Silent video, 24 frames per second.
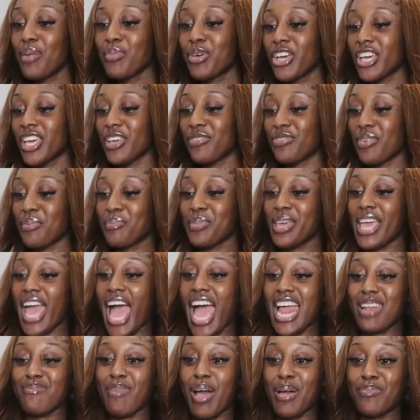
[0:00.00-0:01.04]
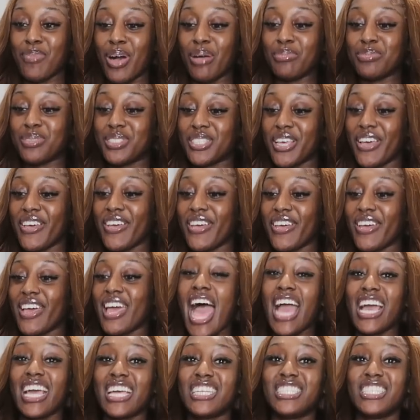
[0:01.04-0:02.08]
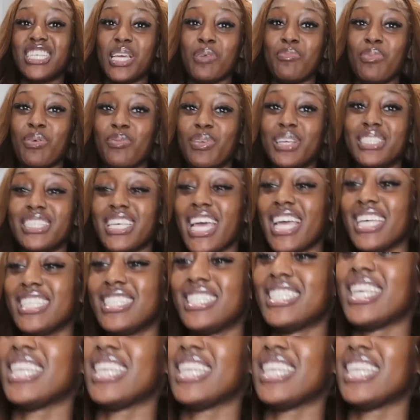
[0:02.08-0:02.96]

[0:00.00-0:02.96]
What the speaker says: I'm cooking for me and my mum, so I guess you can probably taste